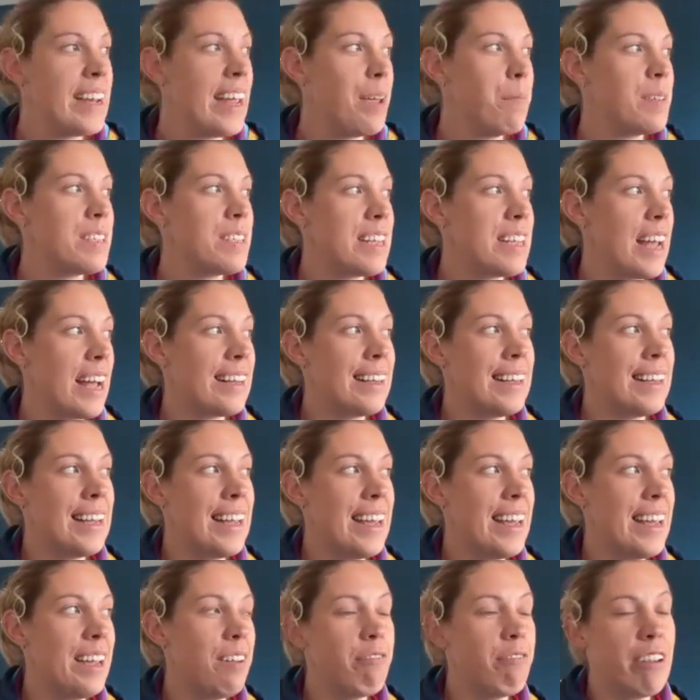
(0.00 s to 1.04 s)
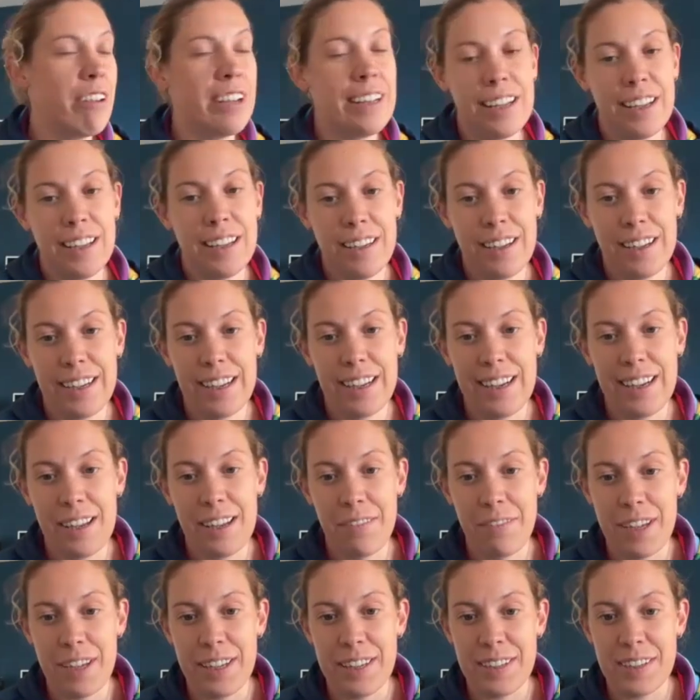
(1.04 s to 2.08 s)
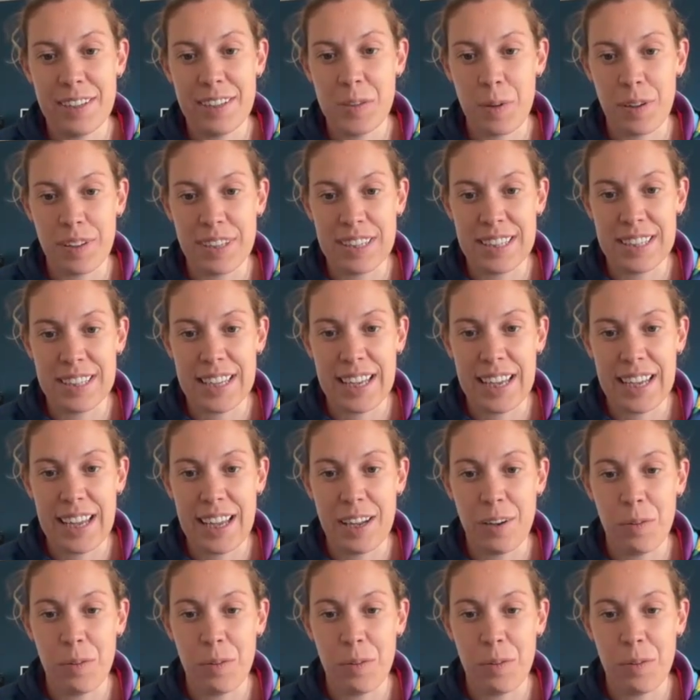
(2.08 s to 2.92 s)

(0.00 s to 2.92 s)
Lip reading: name's Natalie Ridler, and I live in Swansea